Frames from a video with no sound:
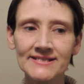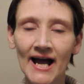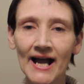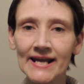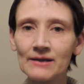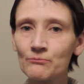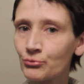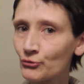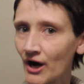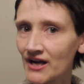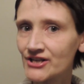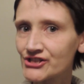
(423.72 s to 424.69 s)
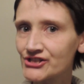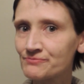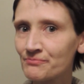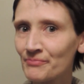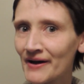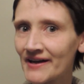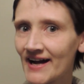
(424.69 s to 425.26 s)
dyeing brush,
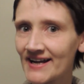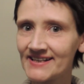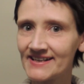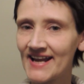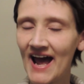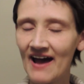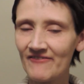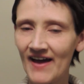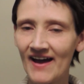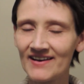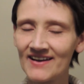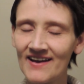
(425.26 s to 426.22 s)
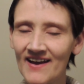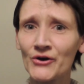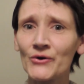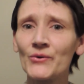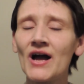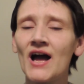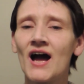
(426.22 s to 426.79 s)
but I didn't have that.
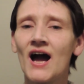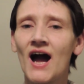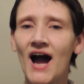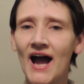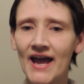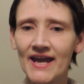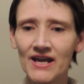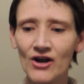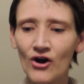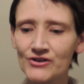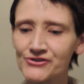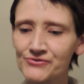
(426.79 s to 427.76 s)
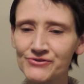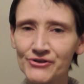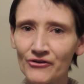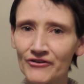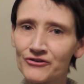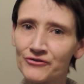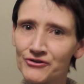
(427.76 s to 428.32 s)
So I also
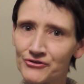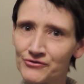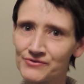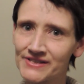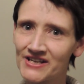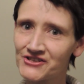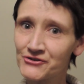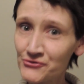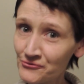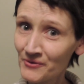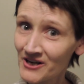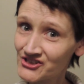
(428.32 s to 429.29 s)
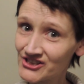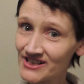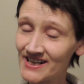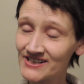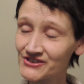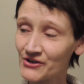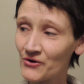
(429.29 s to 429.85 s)
saw that you can use a toothbrush.
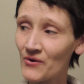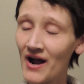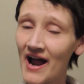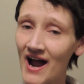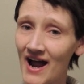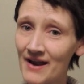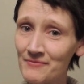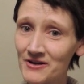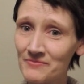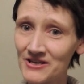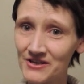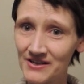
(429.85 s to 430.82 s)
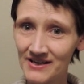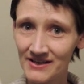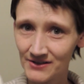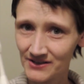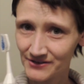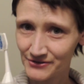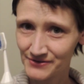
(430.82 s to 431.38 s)
So I'm going to be
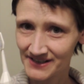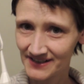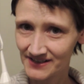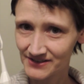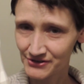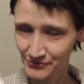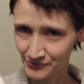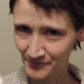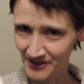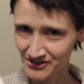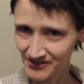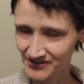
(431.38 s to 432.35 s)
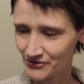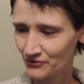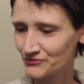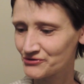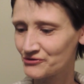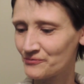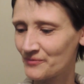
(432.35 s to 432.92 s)
using a toothbrush. It's an
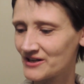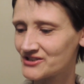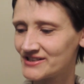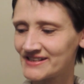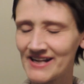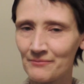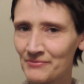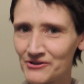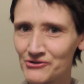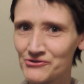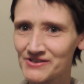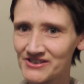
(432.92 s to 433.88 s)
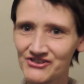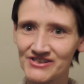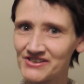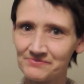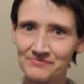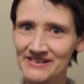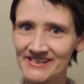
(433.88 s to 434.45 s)
old toothbrush. It's not been used. It's
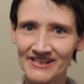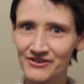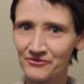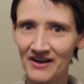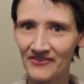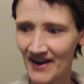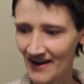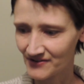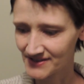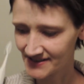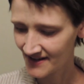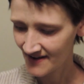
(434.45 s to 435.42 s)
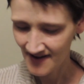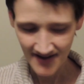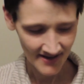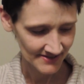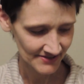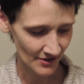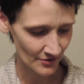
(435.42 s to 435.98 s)
just been sitting around the house.
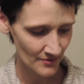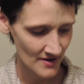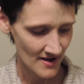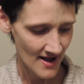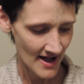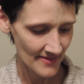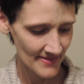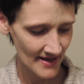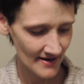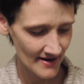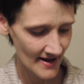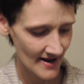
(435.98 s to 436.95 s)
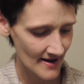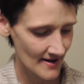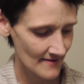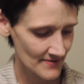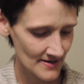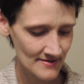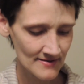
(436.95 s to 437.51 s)
So, and then I
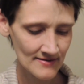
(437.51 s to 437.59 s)
have